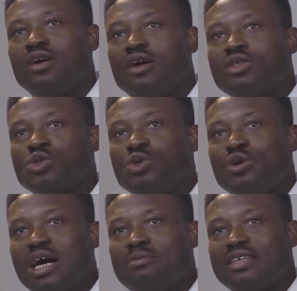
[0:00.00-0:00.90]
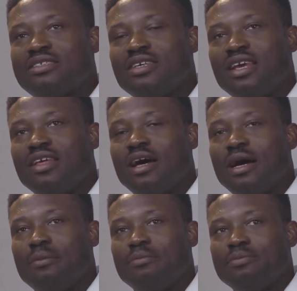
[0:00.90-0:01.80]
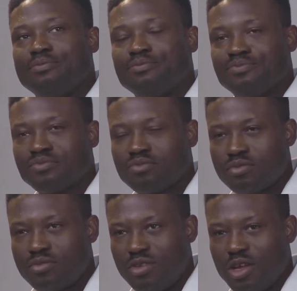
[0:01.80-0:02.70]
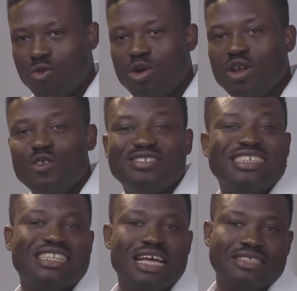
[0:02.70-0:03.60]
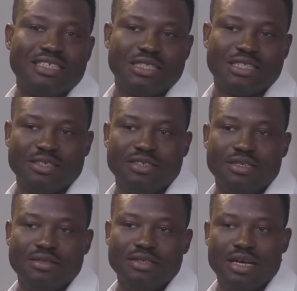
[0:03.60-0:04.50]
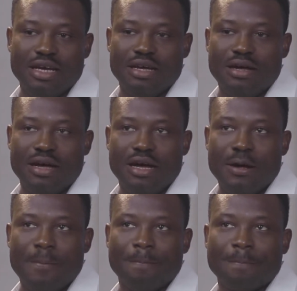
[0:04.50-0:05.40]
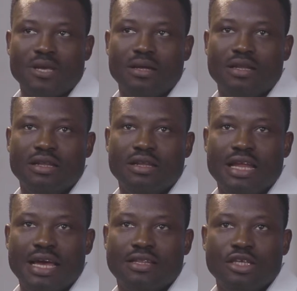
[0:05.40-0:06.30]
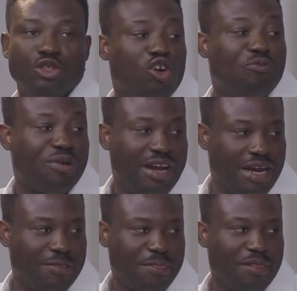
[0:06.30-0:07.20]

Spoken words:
Also, I might say one of those instances, like the issue of prayer.